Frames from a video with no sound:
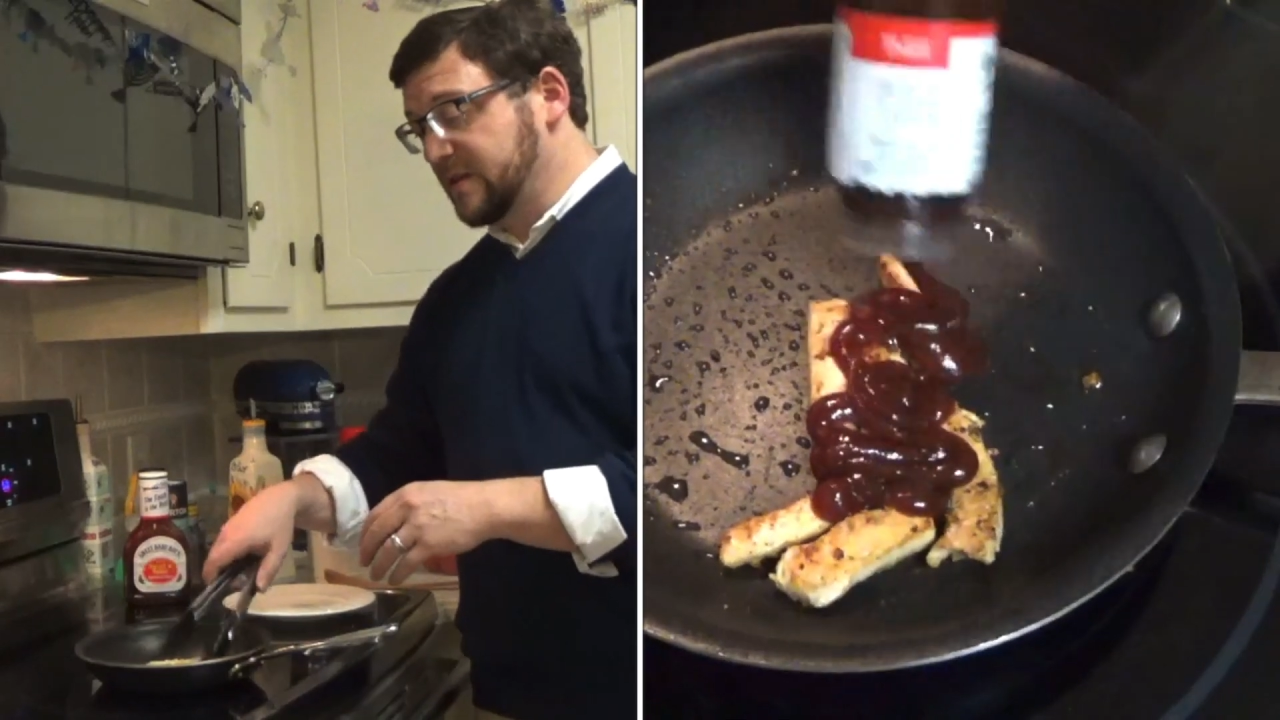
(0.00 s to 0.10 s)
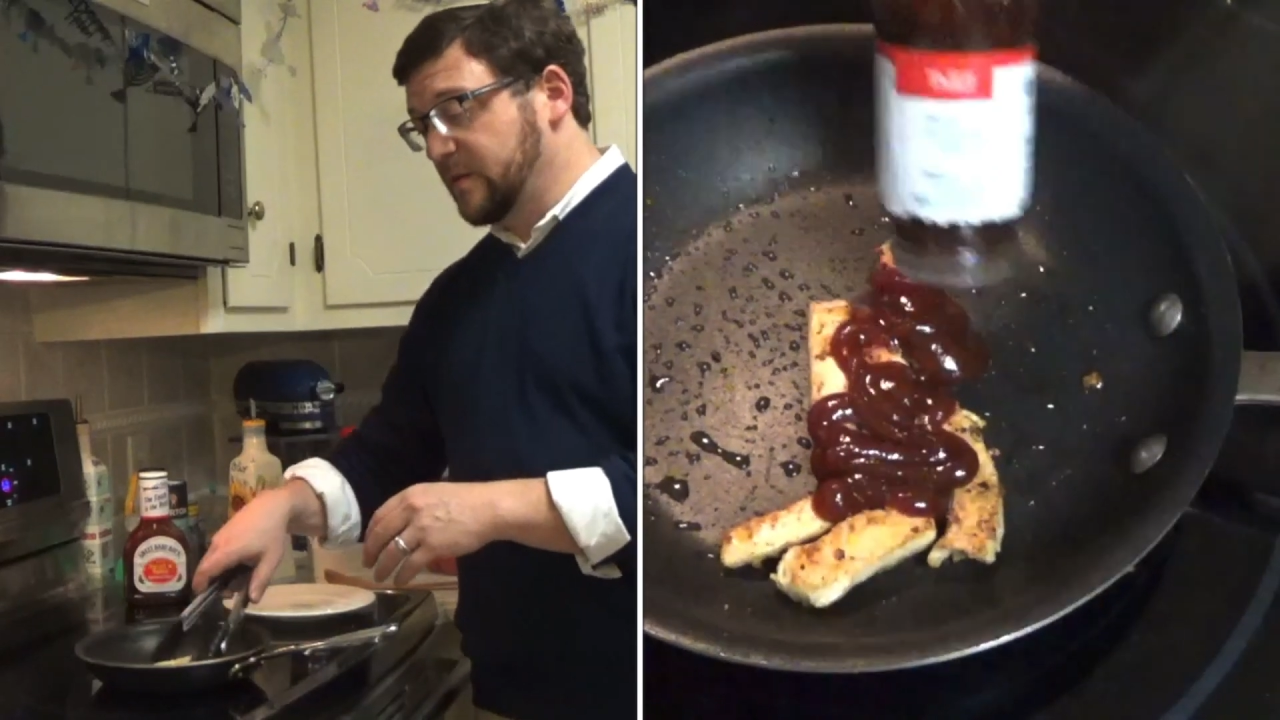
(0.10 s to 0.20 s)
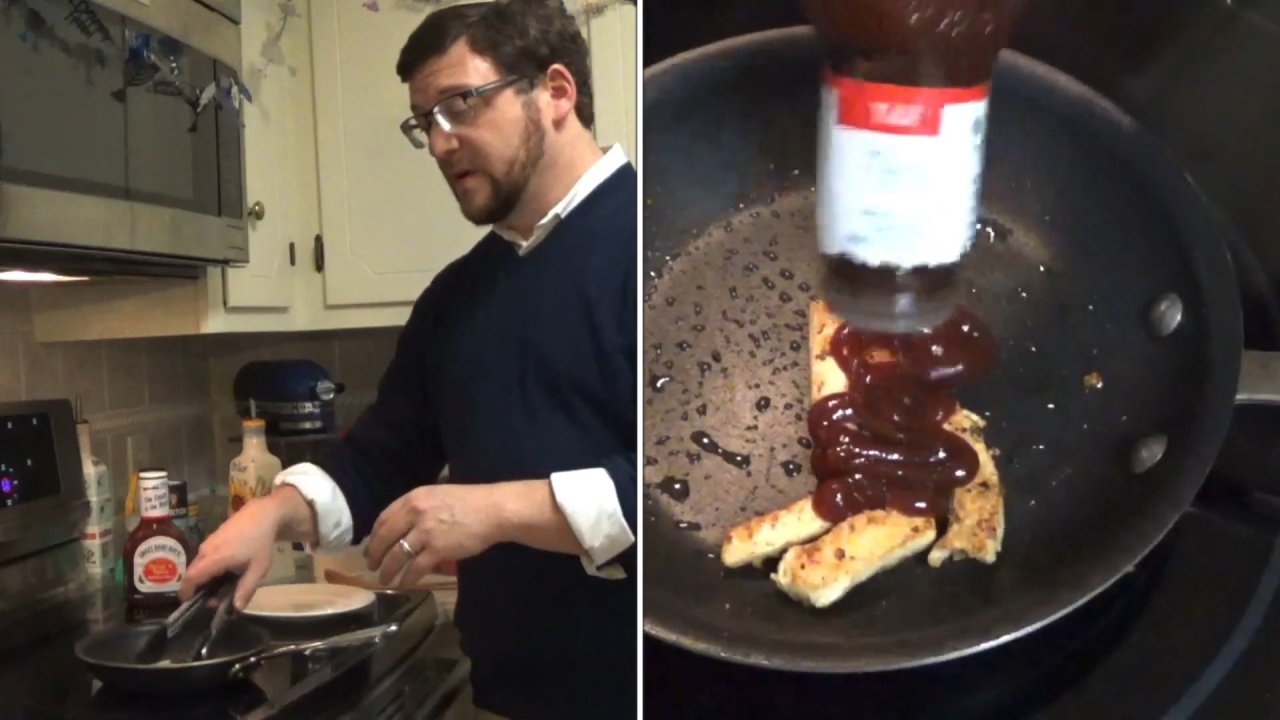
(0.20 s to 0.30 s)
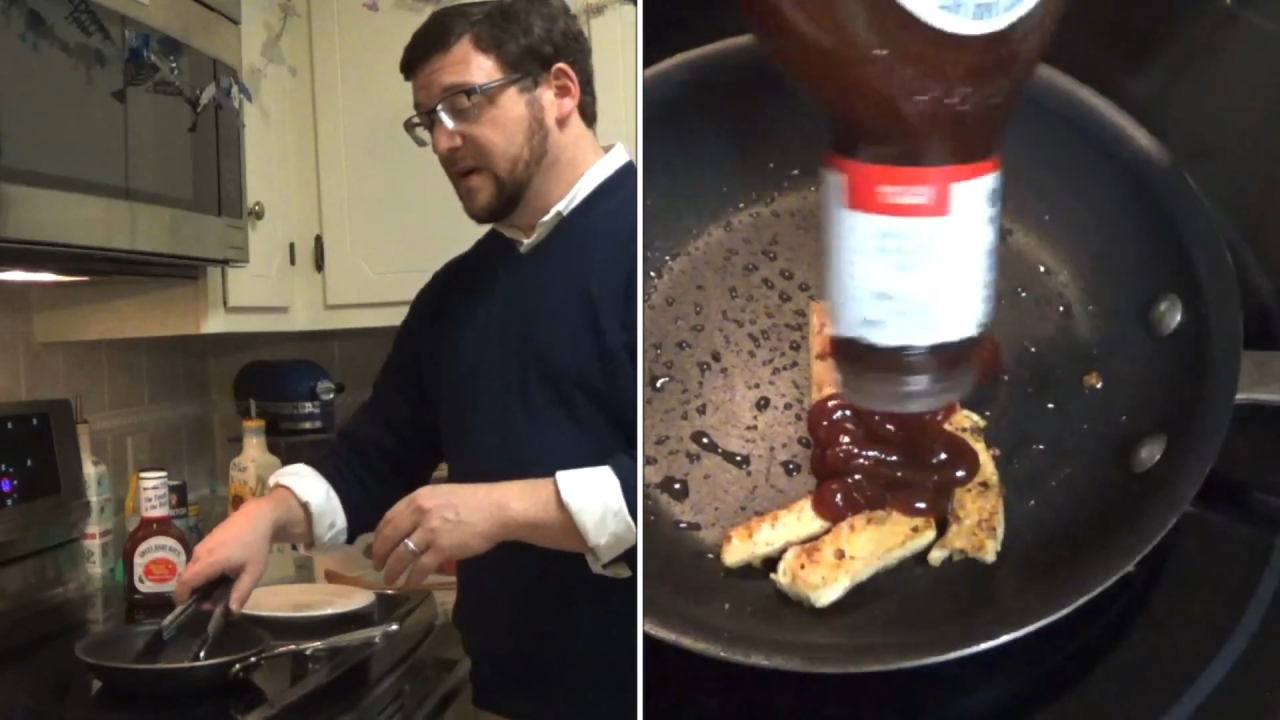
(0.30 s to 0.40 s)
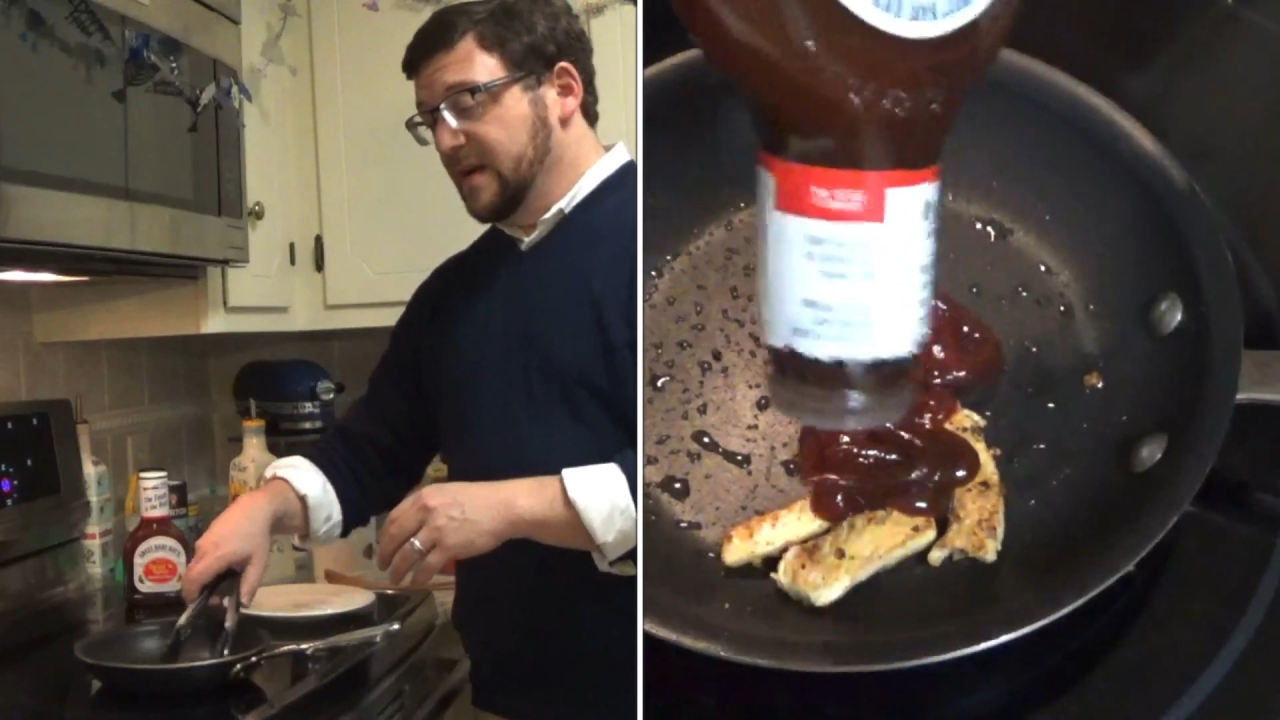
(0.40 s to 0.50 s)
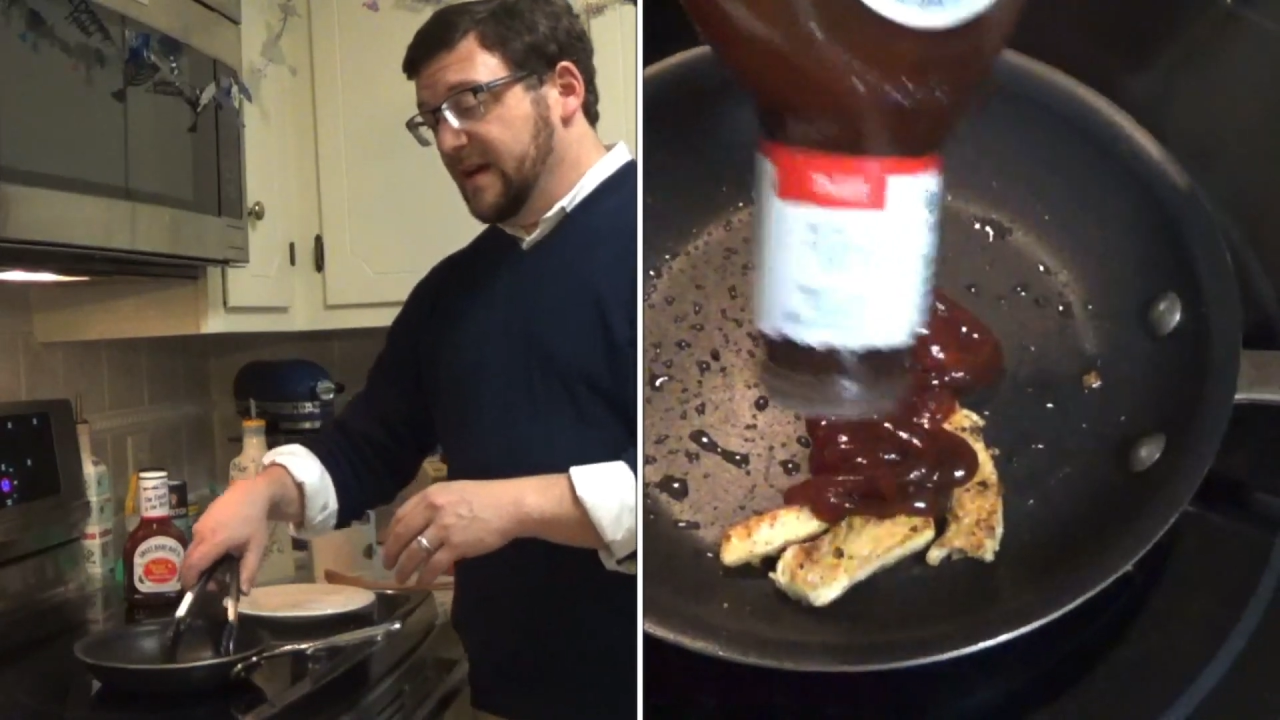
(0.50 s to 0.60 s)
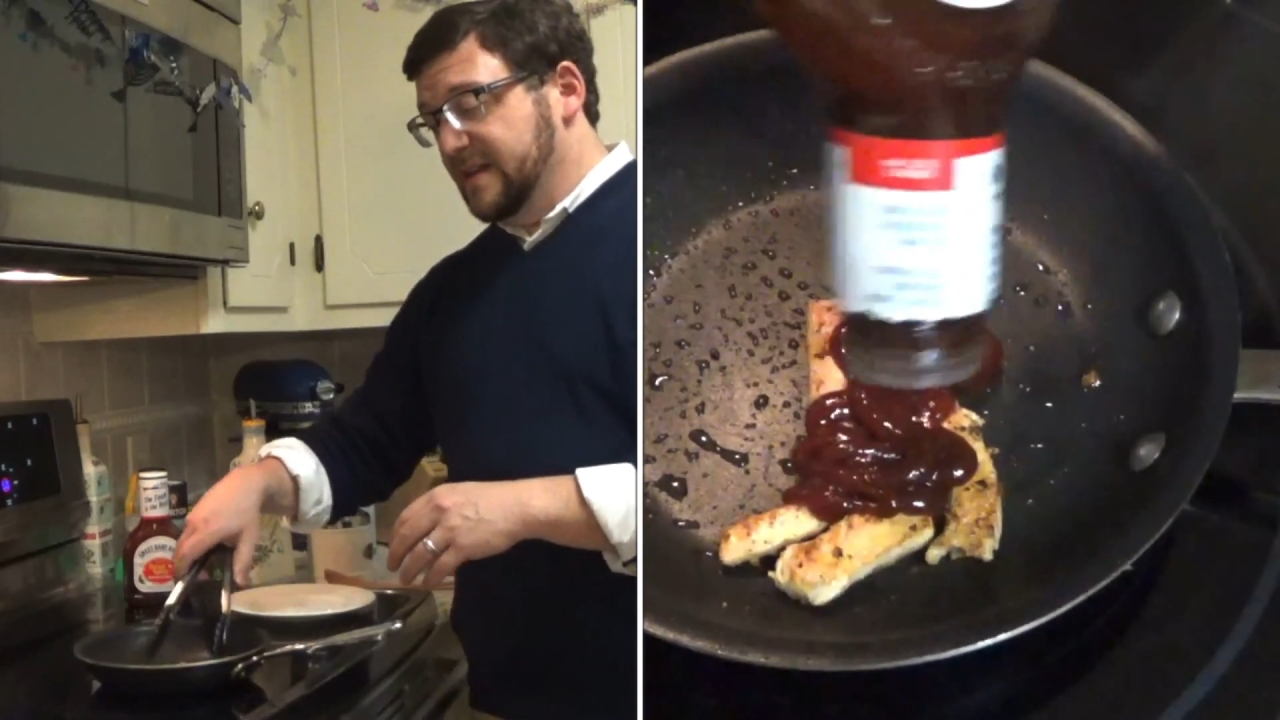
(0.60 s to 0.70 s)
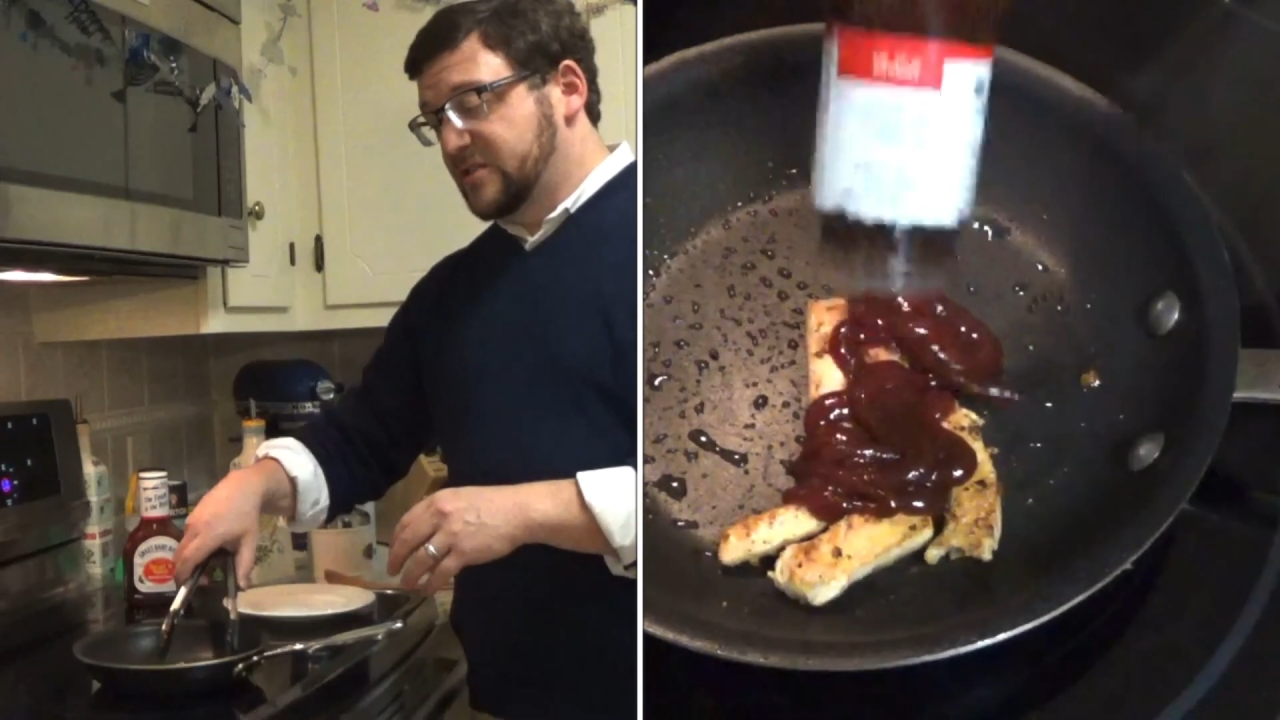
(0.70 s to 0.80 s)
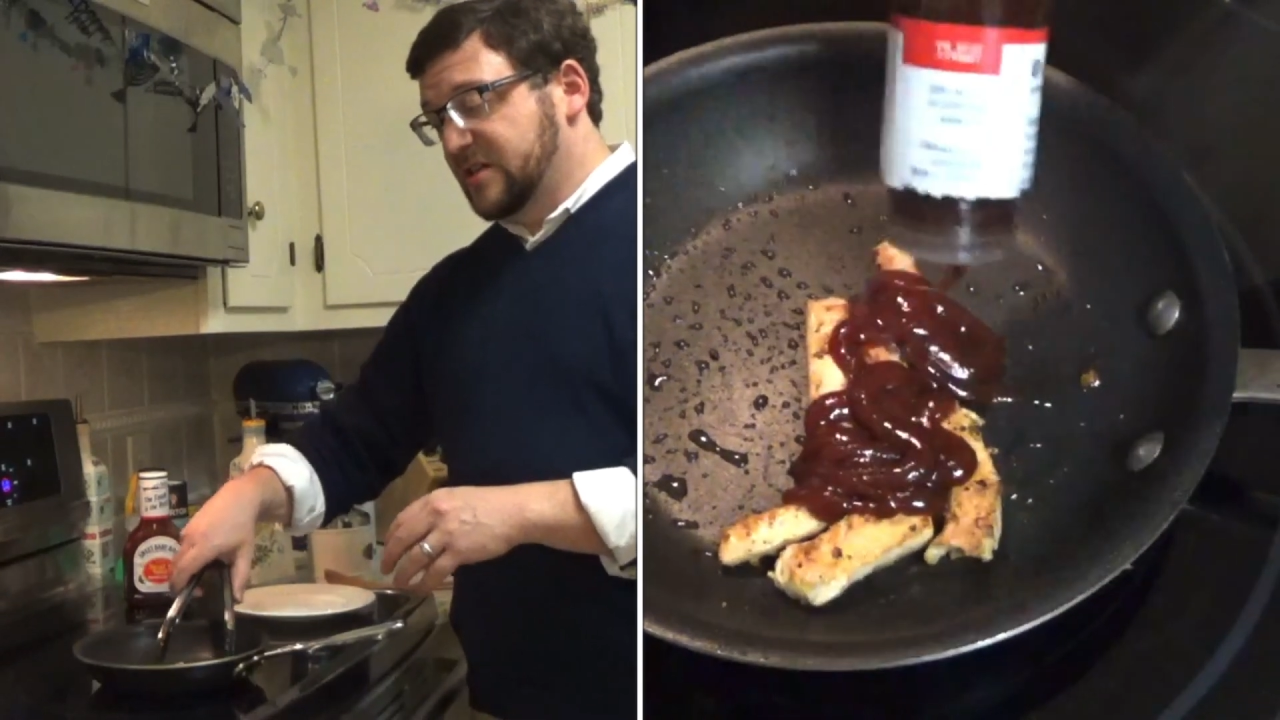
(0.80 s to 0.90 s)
It's